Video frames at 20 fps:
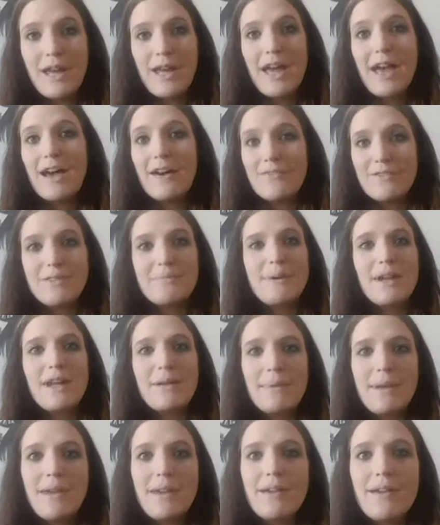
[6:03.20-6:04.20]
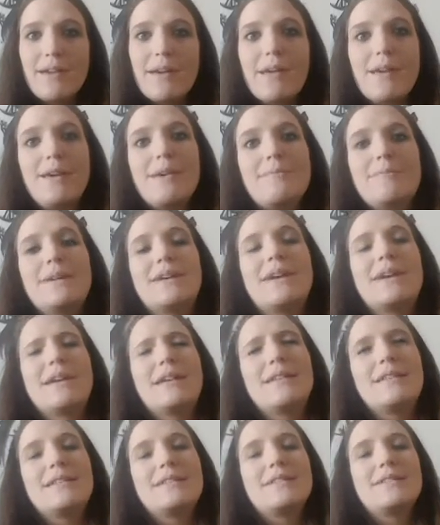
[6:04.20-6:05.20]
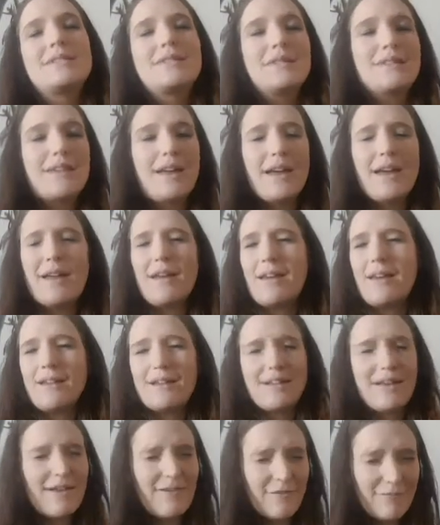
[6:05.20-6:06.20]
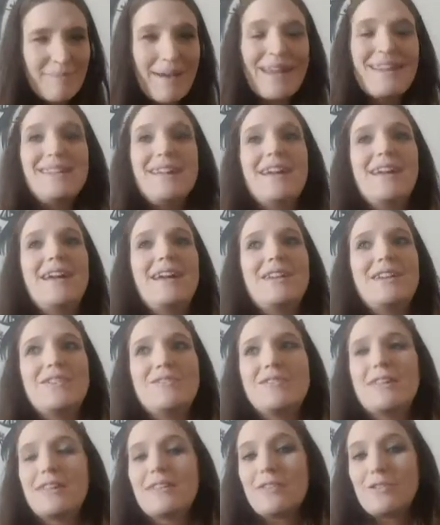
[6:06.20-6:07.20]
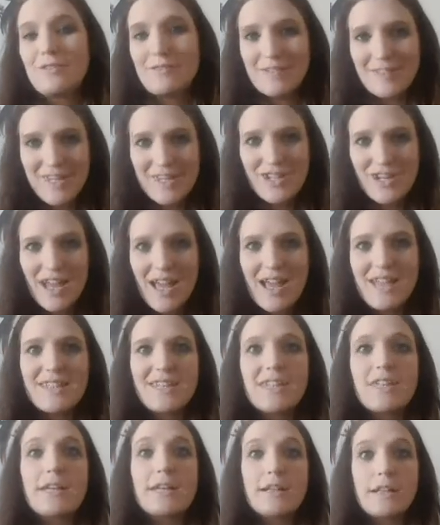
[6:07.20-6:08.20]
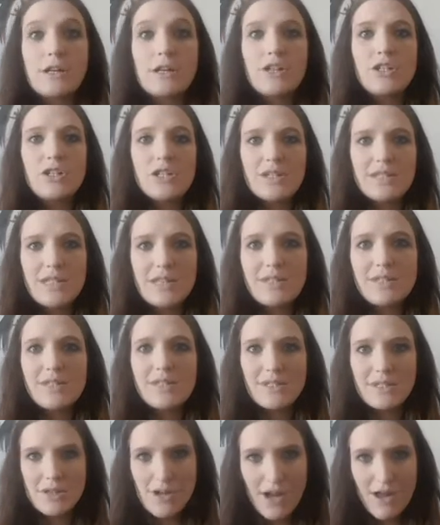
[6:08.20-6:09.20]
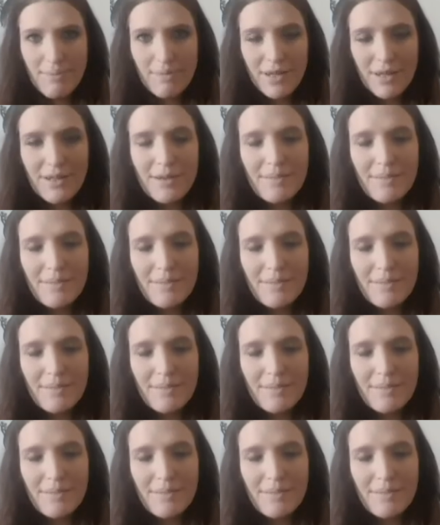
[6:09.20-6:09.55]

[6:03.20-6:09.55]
have the baby, because of Monday I knew that there was a chance that it could just stop.